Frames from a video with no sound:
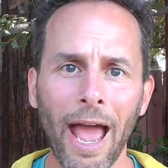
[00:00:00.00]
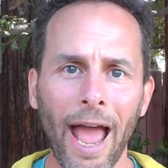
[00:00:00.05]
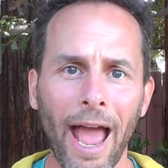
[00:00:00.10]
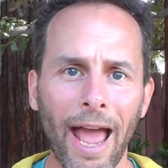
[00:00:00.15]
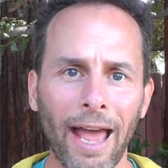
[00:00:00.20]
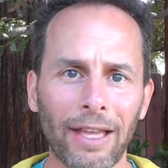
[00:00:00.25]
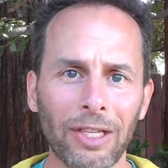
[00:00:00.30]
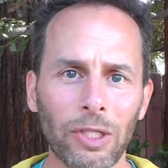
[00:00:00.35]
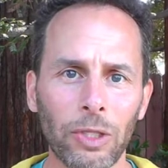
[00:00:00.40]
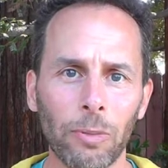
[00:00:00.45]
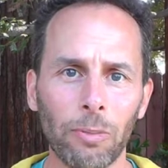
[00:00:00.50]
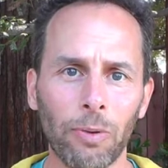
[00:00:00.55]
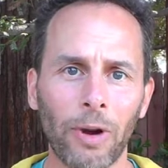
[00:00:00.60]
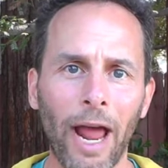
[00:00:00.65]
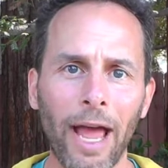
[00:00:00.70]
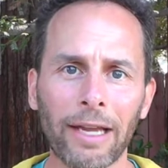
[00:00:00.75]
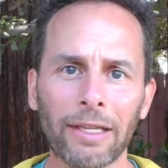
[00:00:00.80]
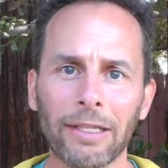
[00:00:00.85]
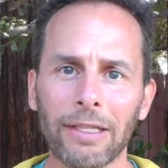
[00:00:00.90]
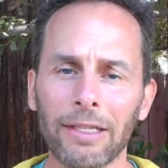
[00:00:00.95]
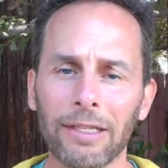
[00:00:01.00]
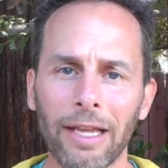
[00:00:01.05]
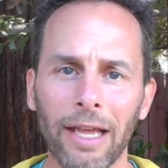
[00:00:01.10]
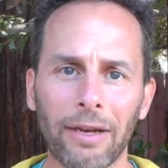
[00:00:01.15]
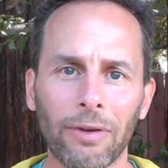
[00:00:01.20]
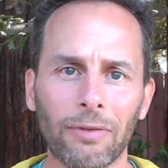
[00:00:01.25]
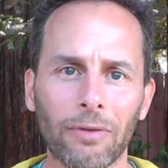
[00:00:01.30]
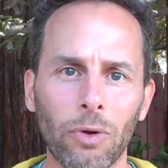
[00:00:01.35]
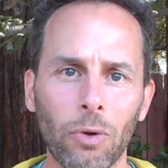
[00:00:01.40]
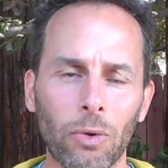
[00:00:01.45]
as you practice,
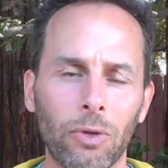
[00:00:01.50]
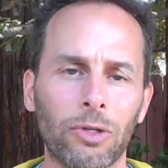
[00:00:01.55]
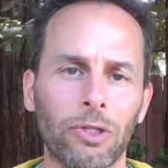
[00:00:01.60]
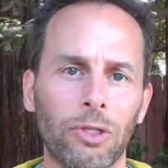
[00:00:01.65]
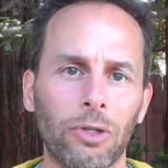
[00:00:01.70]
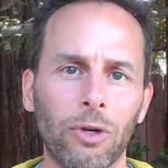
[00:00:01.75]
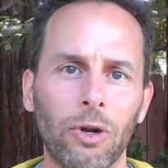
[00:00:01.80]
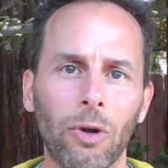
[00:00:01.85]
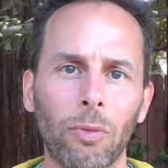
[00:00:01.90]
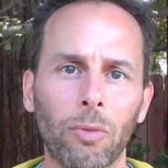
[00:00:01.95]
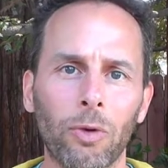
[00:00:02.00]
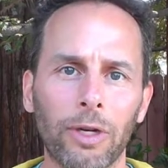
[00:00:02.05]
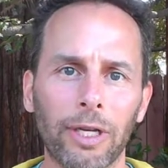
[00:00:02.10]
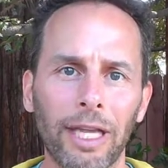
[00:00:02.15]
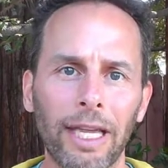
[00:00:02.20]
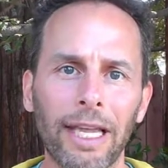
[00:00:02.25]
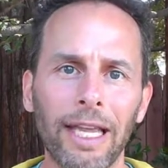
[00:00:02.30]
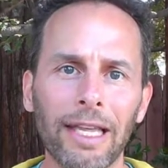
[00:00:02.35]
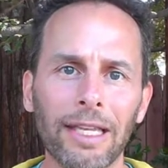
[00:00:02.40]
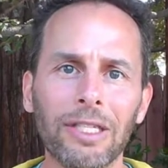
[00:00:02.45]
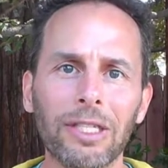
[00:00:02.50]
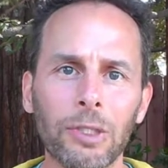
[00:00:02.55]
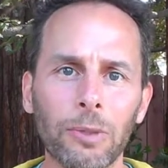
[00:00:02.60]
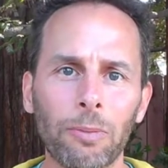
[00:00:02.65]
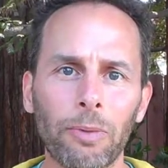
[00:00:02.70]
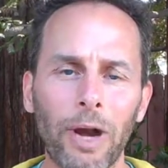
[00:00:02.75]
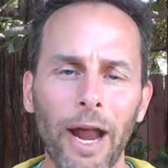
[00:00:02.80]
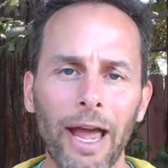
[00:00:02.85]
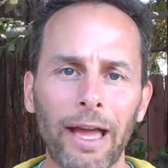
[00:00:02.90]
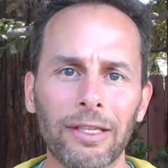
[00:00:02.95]
and of course your homework is to
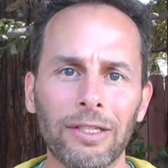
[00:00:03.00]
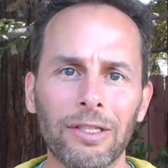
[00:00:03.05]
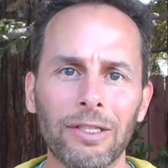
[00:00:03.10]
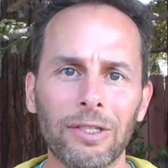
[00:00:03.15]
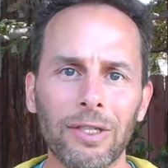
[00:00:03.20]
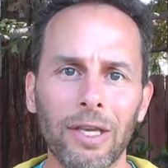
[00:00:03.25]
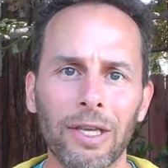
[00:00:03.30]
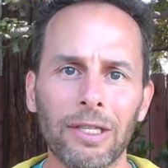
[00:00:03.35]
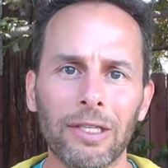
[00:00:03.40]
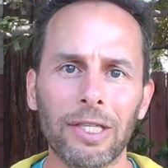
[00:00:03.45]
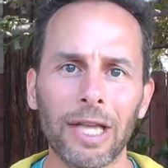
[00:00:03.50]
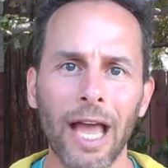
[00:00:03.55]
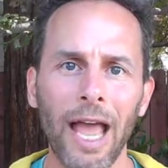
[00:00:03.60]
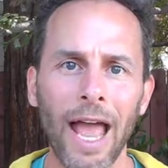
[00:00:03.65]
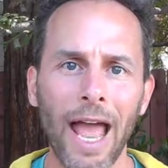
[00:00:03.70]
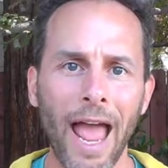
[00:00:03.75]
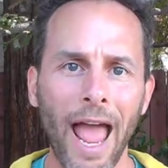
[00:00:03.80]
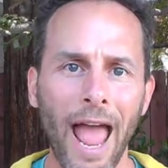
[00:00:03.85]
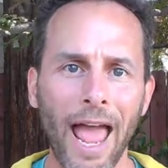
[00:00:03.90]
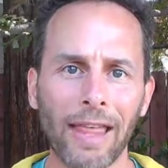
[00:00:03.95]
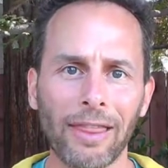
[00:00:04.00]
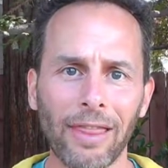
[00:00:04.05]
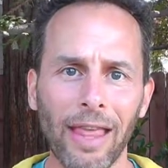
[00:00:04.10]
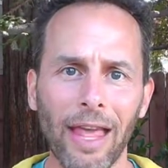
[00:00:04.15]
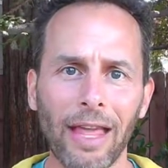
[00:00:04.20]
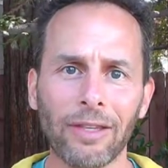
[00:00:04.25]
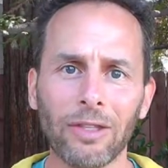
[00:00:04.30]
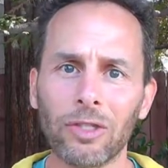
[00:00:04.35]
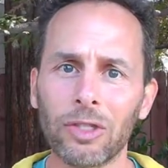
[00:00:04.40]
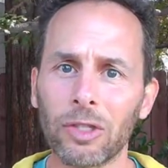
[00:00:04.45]
practice this and
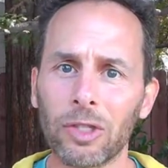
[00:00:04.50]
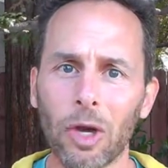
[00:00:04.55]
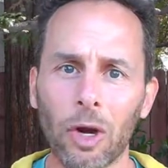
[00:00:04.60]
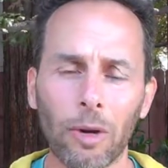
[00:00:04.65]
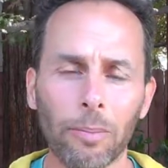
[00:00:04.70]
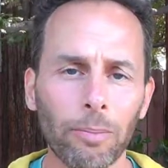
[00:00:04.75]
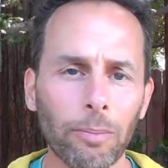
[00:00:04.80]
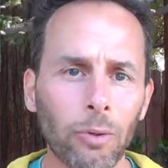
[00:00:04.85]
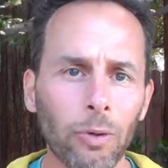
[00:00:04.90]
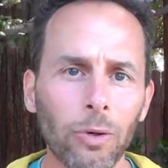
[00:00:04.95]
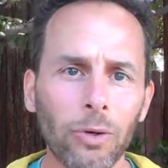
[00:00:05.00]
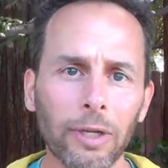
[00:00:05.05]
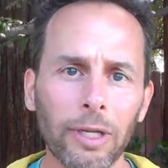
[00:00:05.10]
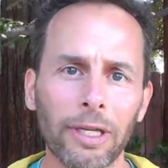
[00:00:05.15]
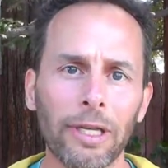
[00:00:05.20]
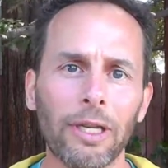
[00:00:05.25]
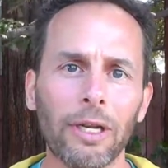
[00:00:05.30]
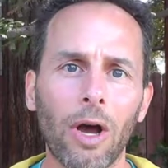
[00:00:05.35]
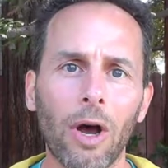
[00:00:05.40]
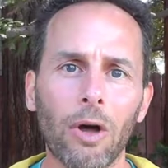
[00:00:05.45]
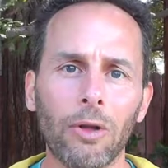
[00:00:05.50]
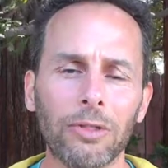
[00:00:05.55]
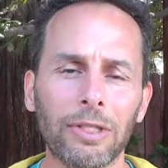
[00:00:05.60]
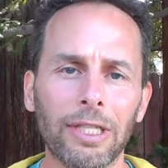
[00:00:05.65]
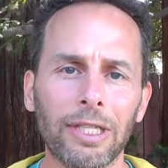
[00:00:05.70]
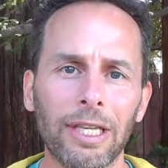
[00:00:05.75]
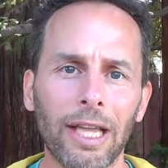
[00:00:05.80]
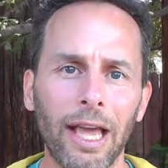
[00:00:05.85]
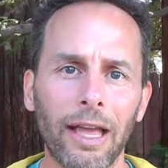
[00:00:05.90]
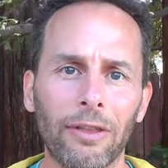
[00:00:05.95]
then start putting it all
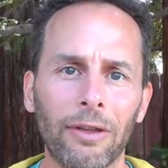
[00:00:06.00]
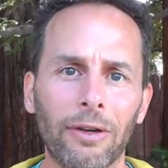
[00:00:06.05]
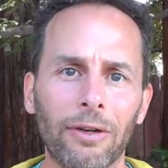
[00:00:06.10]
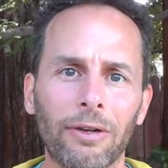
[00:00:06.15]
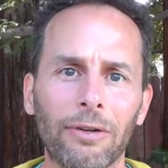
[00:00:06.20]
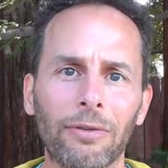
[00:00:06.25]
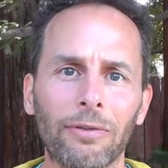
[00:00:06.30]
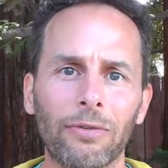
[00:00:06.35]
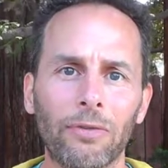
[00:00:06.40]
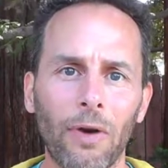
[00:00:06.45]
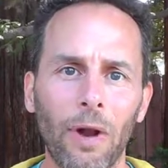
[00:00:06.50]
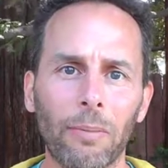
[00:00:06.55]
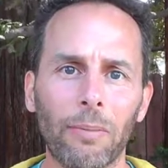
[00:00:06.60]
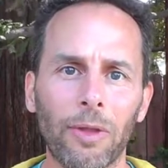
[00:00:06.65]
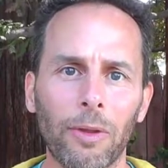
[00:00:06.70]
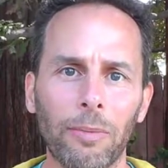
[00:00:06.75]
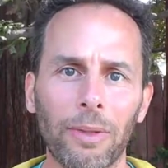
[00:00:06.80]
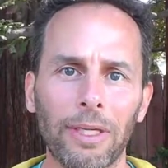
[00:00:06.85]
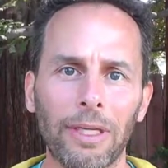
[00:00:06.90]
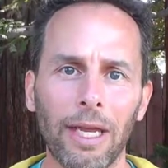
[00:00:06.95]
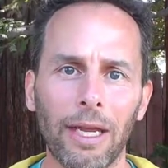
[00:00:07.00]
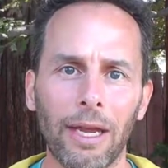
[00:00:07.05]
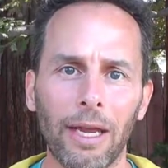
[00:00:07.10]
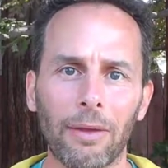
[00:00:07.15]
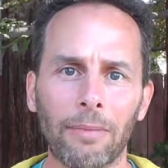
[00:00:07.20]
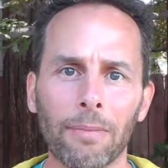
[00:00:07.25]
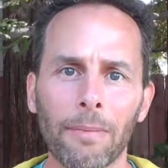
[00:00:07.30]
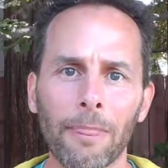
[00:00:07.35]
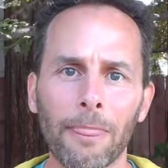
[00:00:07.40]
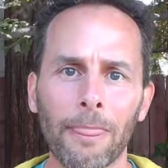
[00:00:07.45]
together from the
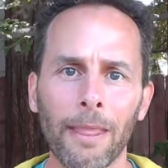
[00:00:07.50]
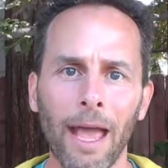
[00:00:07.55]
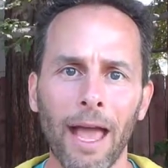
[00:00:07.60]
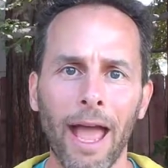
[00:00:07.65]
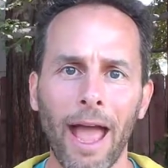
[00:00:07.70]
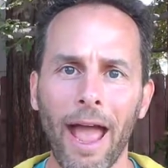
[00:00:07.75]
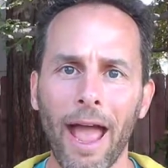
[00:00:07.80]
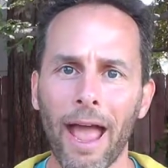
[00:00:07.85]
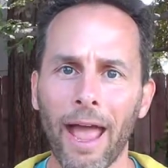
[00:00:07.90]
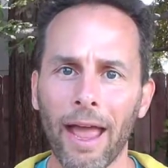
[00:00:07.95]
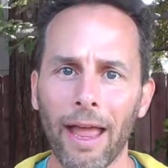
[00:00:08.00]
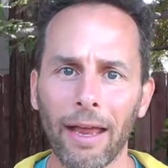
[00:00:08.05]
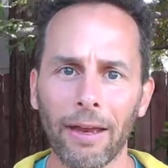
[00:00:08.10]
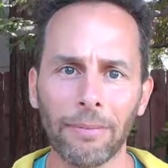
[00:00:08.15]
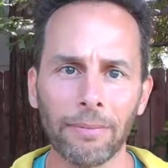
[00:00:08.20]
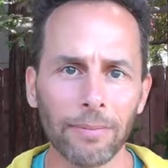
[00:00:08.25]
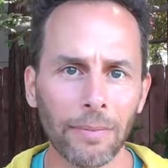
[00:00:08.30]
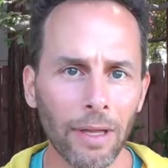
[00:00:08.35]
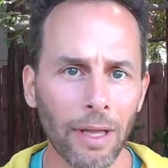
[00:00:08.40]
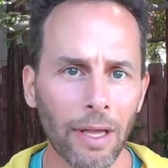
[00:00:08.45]
beginning. And